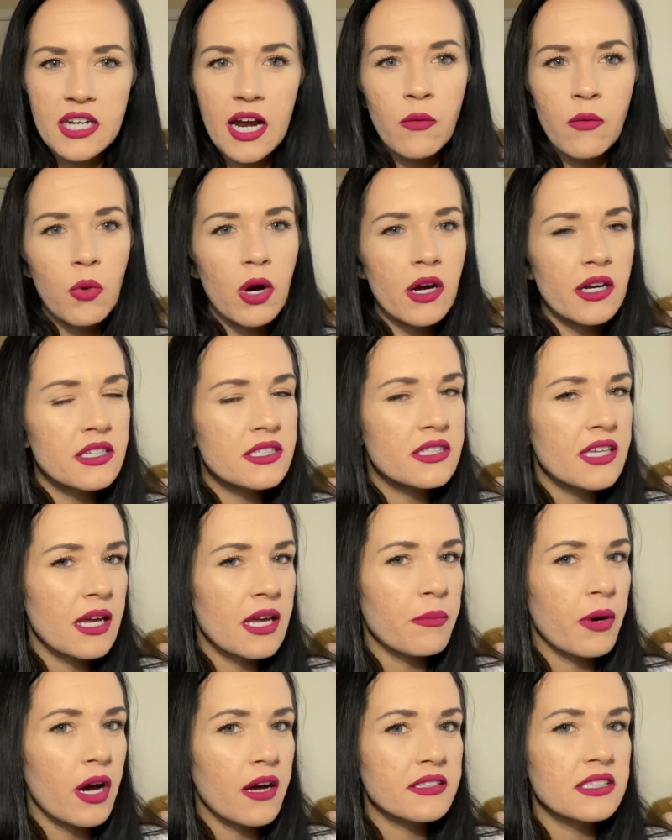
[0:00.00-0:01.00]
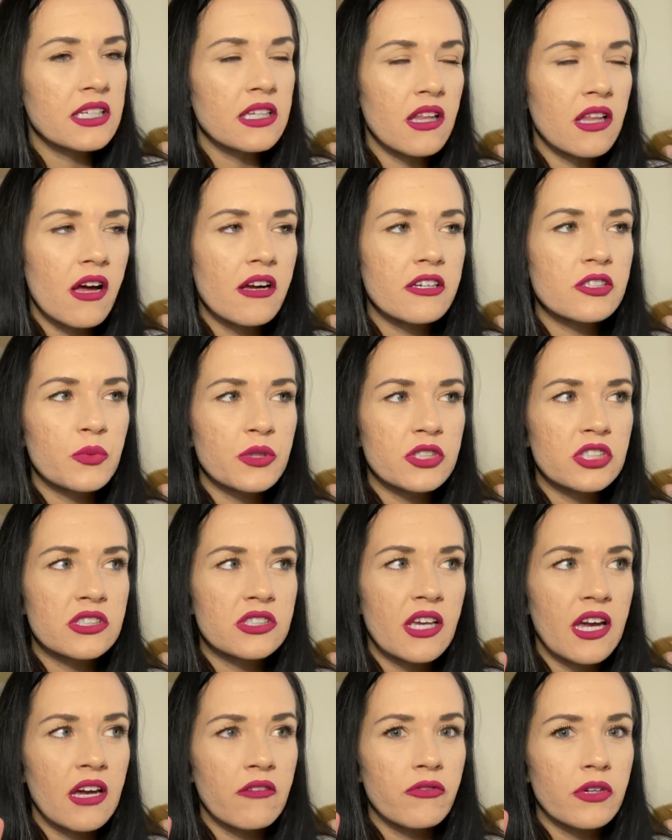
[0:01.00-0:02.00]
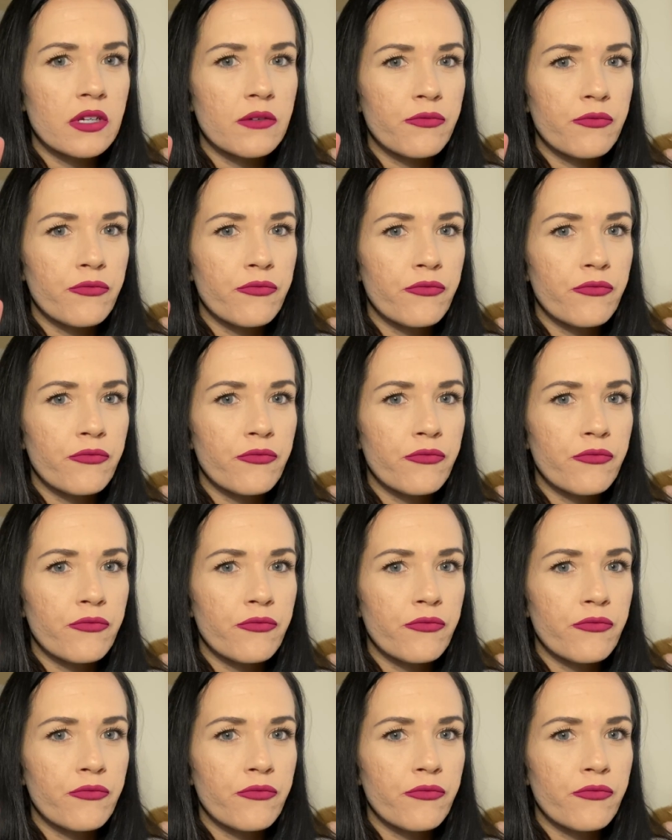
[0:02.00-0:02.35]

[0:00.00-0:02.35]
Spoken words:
I want to say Boxy Luxe, which is every